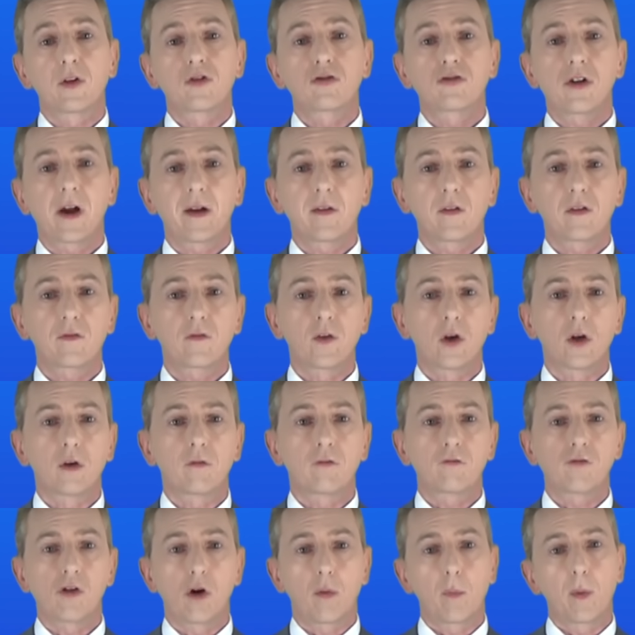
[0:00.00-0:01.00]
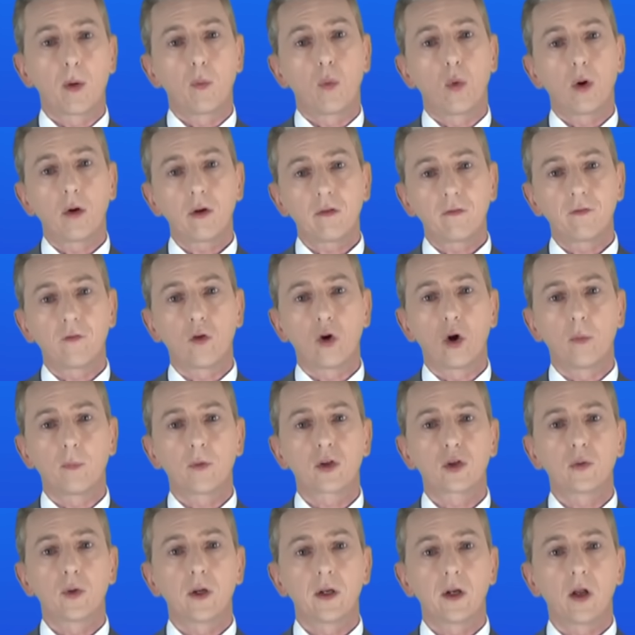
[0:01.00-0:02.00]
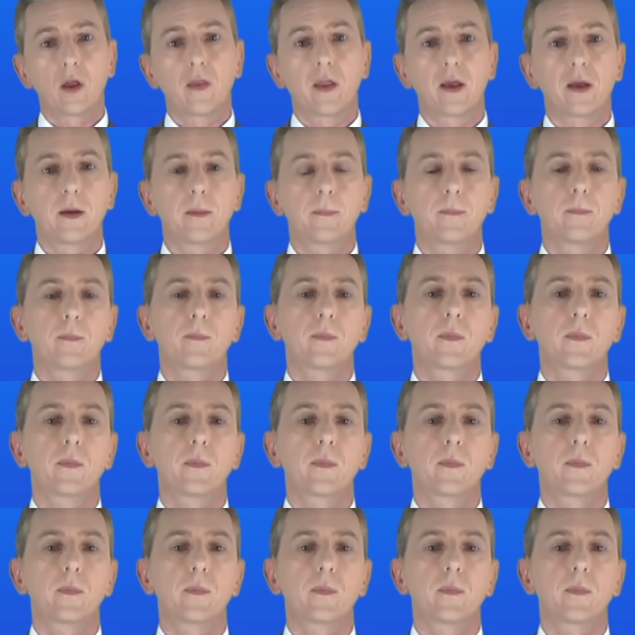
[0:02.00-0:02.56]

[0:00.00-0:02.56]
transferred from one form to another.